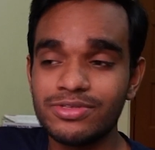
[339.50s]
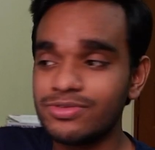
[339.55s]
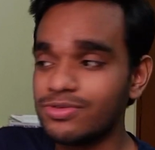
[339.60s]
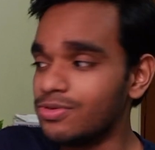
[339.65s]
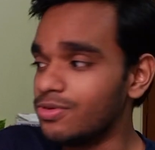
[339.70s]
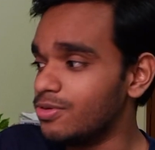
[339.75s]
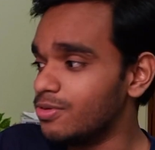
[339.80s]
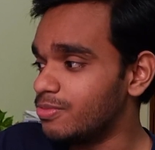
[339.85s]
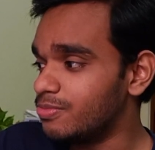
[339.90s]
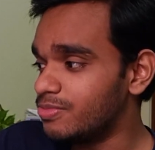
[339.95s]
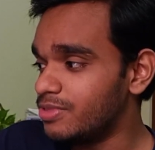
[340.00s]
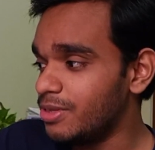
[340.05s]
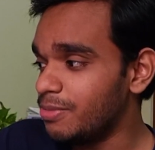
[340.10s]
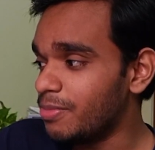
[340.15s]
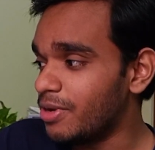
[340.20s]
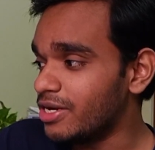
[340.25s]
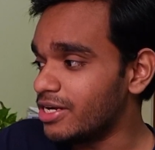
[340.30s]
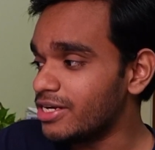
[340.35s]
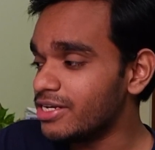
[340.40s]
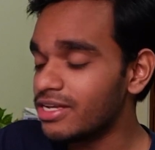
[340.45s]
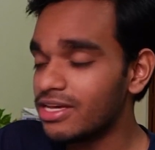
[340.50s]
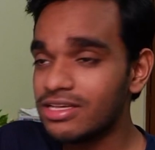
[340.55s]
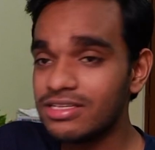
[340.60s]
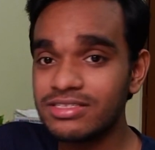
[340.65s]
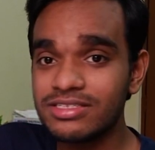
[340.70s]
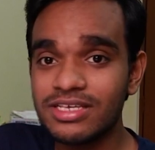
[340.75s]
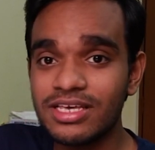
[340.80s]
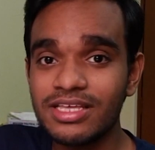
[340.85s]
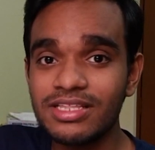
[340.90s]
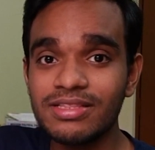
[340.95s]
So the
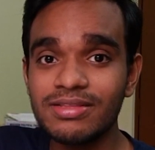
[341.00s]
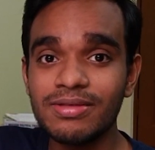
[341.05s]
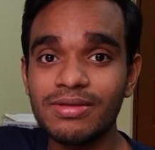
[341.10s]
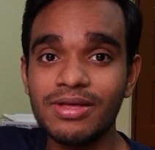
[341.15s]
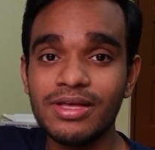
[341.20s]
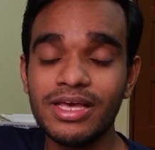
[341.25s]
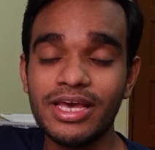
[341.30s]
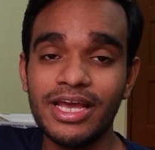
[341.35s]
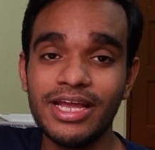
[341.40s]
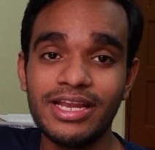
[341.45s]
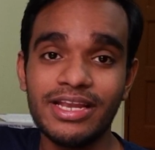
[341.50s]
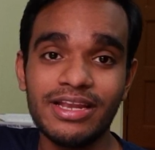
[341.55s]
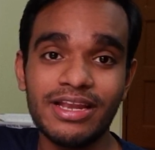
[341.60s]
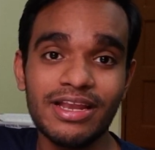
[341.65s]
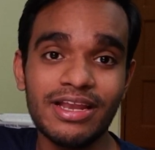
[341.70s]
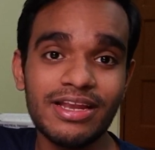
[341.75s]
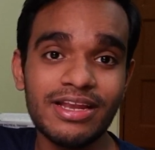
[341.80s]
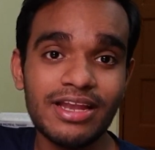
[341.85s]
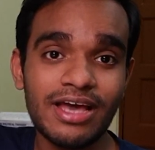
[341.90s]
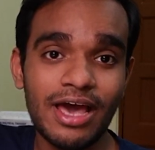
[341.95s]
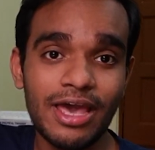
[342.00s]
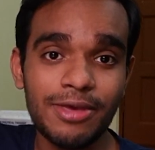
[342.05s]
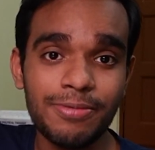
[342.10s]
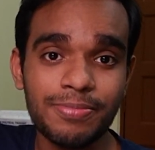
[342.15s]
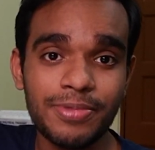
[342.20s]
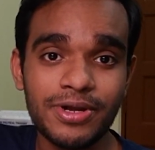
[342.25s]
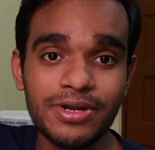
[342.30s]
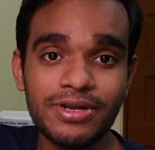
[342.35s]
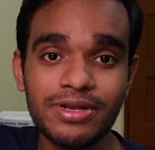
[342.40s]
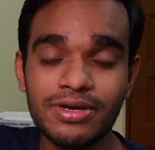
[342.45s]
multitasking in an
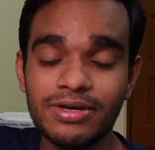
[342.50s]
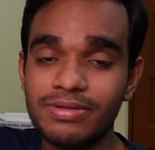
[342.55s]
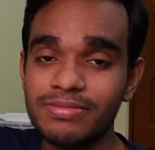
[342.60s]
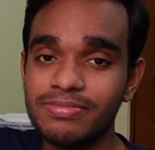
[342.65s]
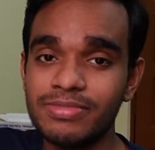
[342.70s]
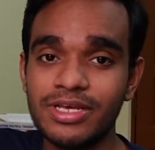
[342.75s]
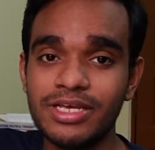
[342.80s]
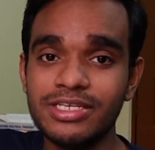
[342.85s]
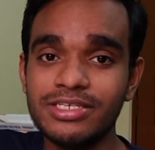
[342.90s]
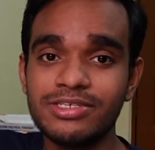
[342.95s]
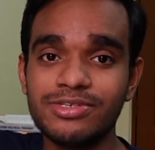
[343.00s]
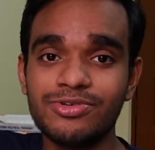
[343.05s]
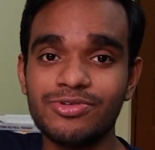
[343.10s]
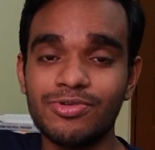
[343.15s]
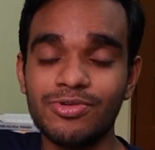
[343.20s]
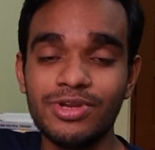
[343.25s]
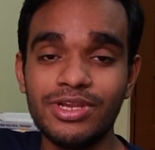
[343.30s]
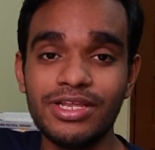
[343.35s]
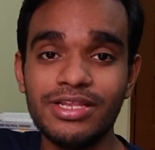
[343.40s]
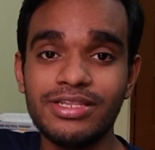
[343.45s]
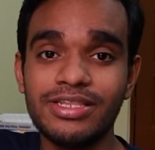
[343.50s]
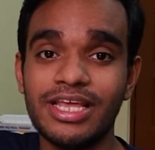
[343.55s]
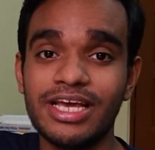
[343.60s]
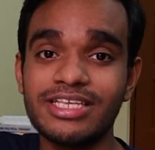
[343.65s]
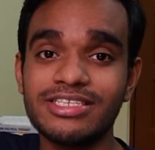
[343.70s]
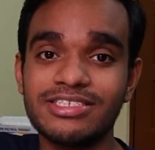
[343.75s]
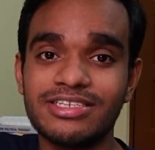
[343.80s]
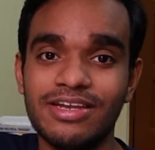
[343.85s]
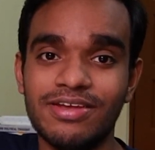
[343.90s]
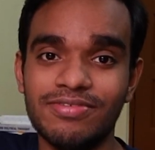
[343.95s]
iPad is truly
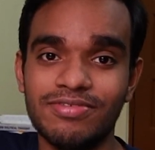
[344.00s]
next